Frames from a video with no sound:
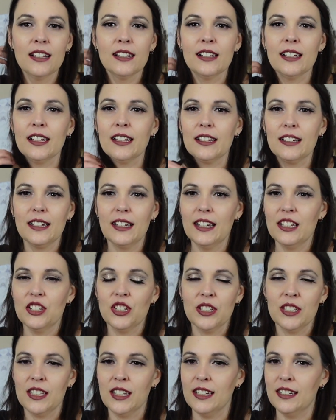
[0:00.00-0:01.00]
Like, it
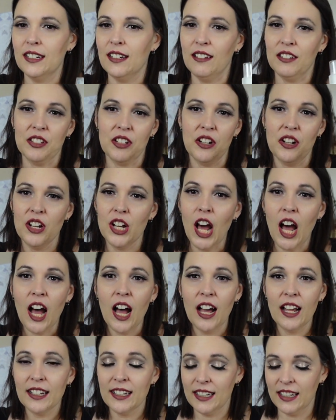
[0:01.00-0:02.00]
doesn't
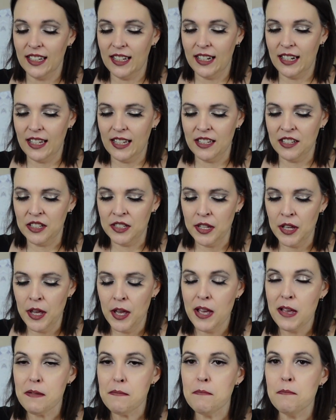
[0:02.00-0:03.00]
knot. It is
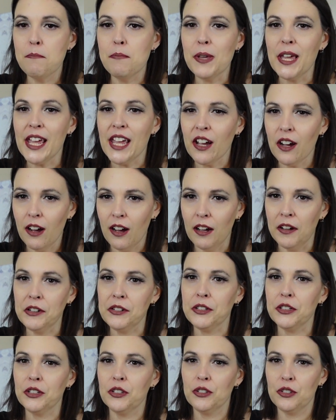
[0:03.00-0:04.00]

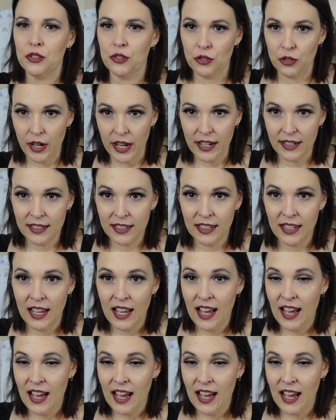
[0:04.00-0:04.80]
beyond straight.